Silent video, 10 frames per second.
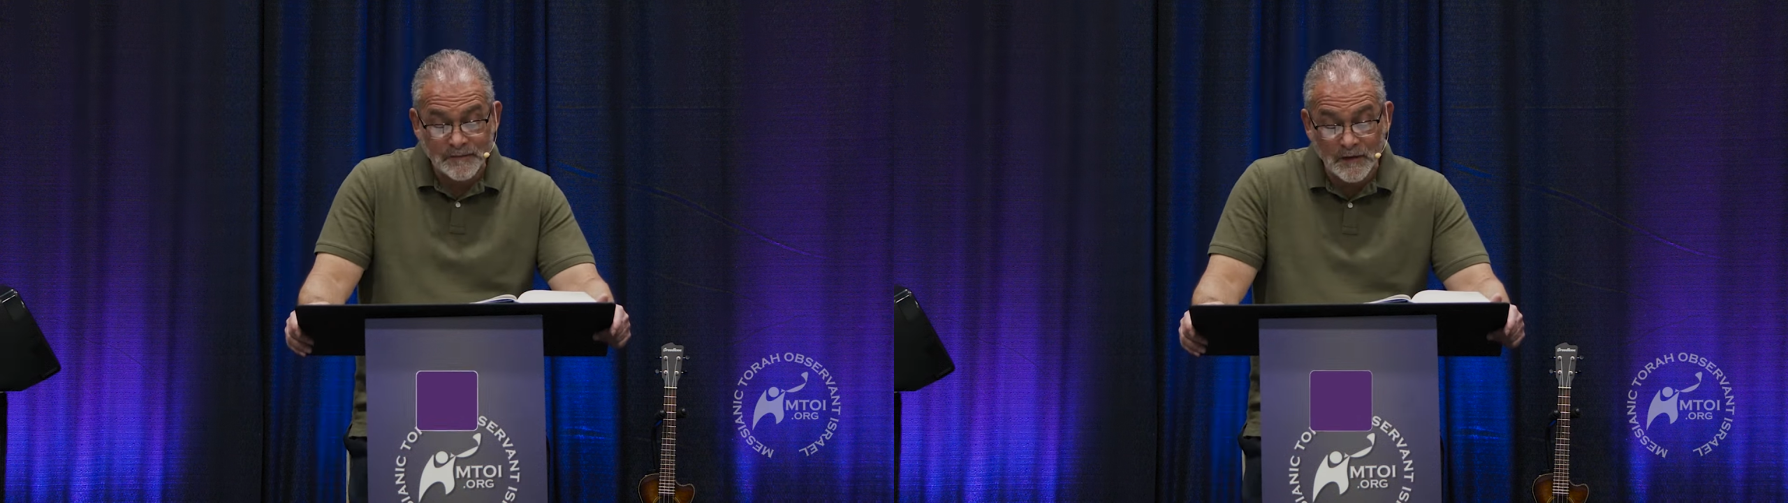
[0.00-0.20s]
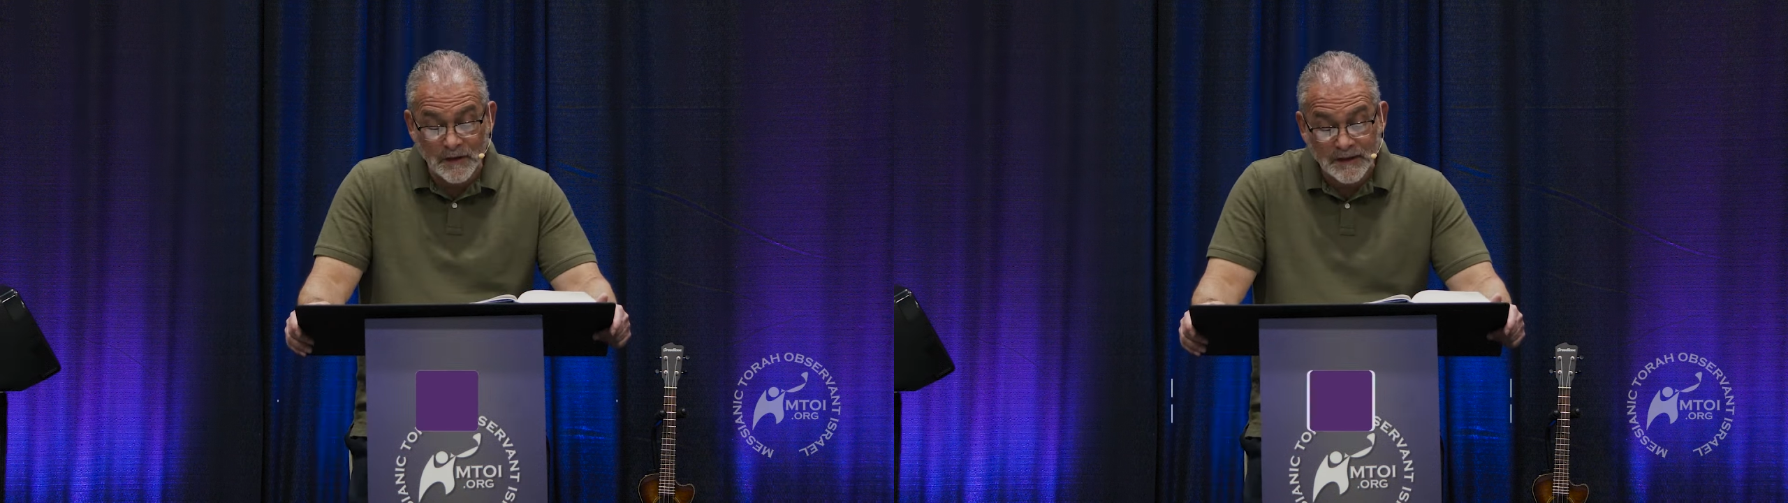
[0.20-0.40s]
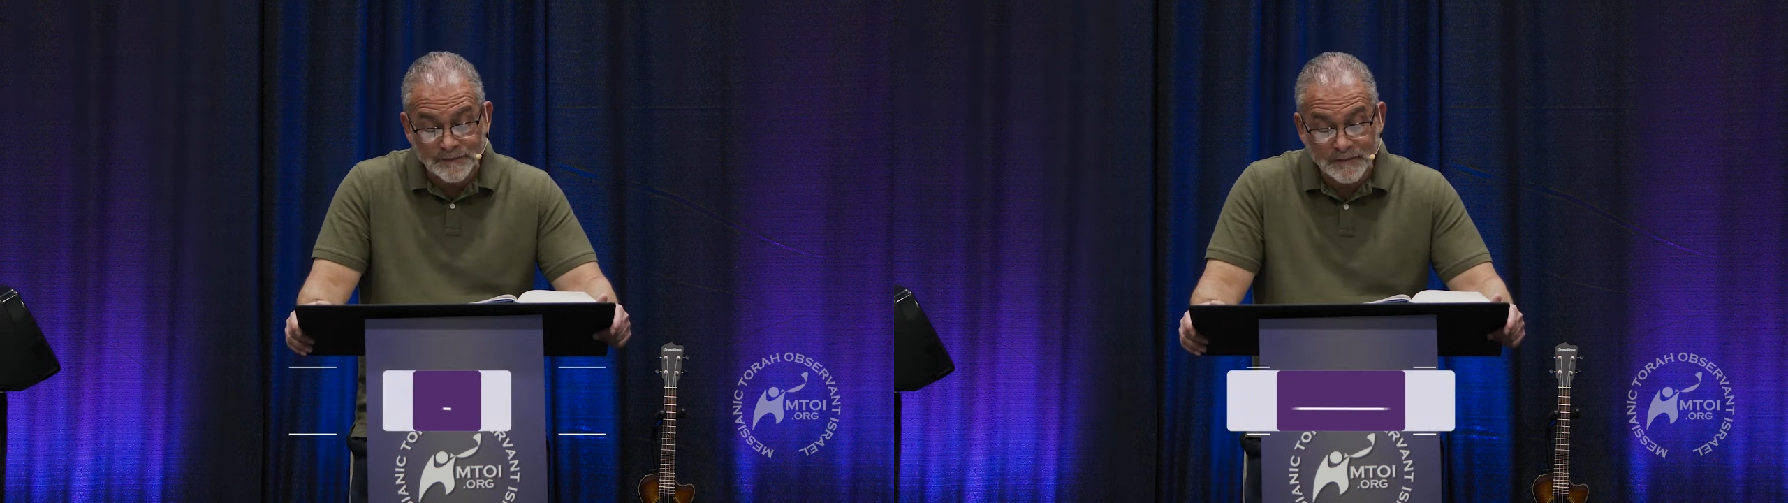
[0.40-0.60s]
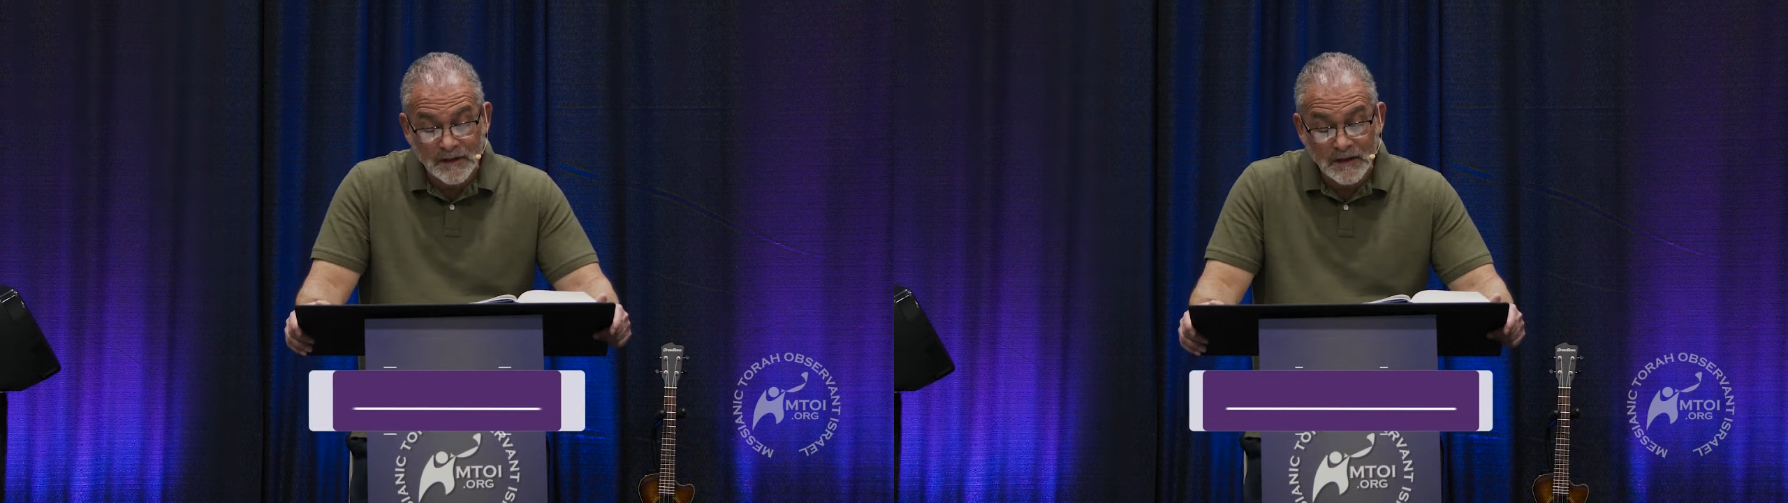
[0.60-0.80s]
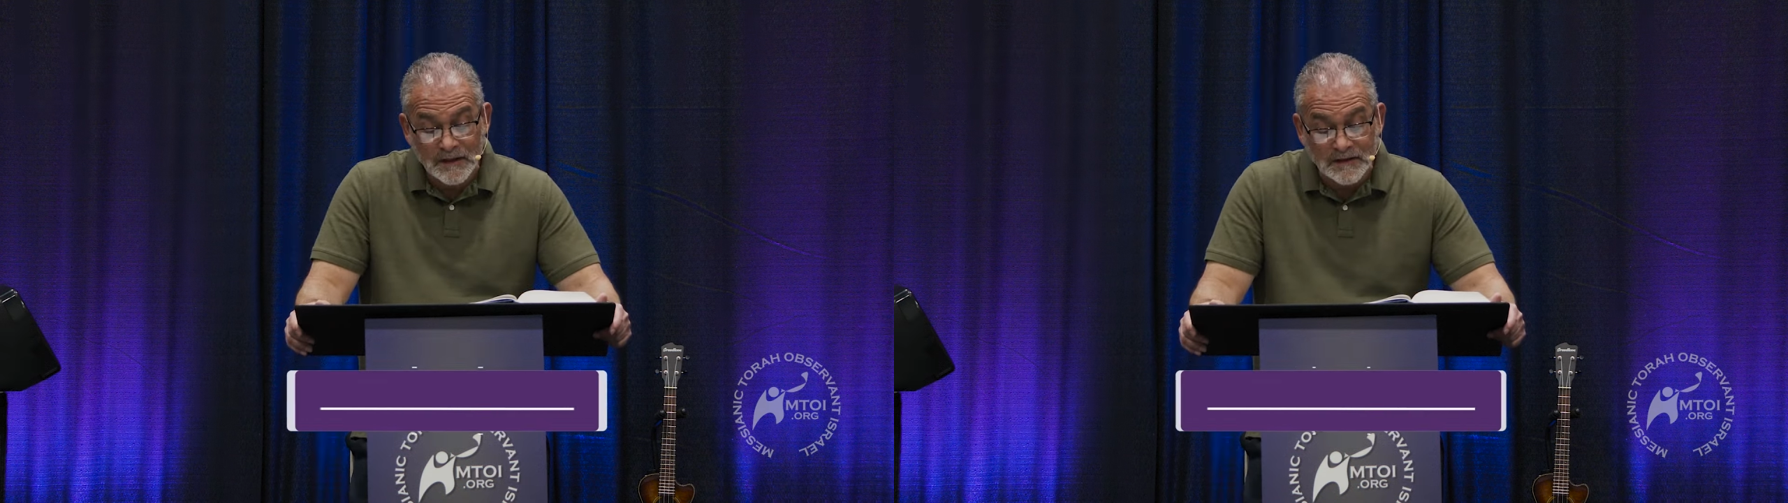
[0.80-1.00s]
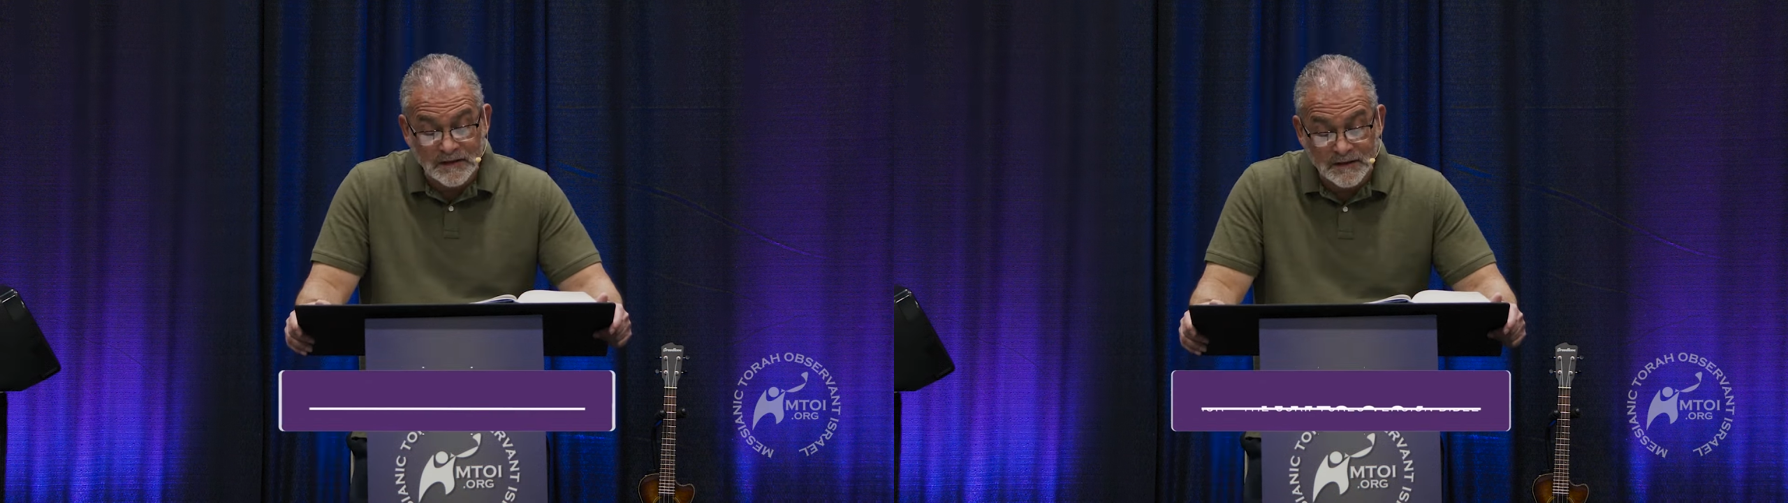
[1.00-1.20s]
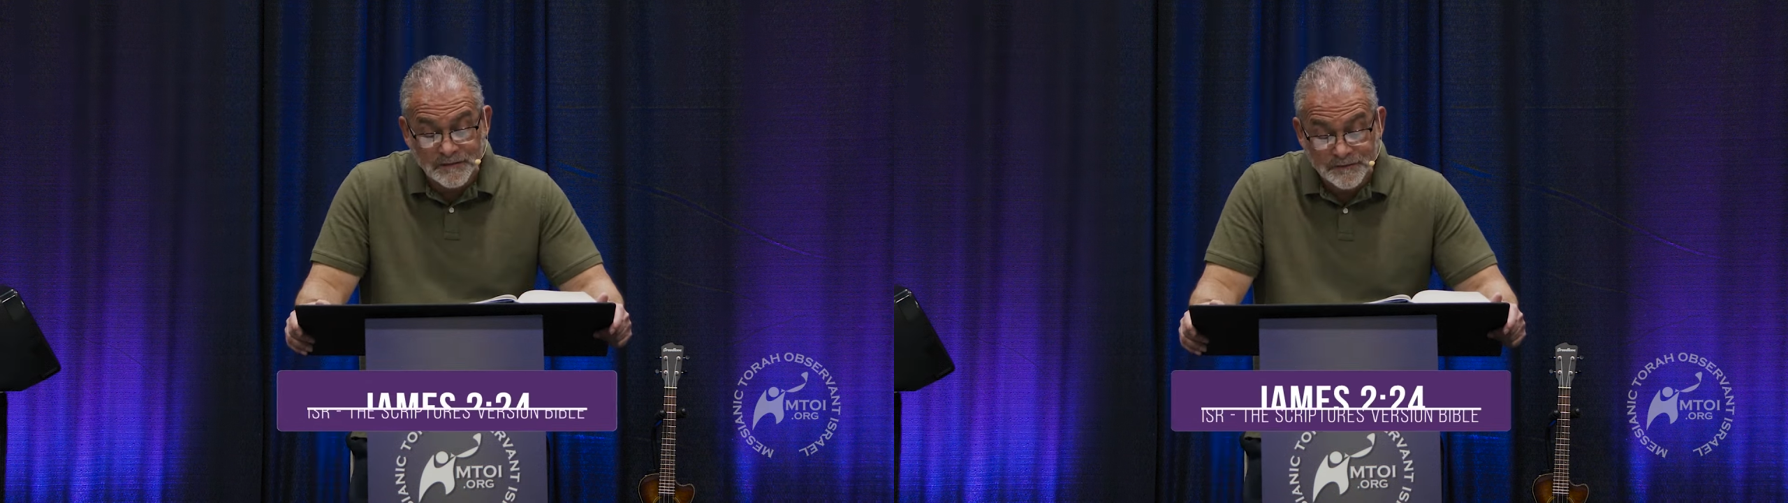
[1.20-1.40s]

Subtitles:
All right? Listen.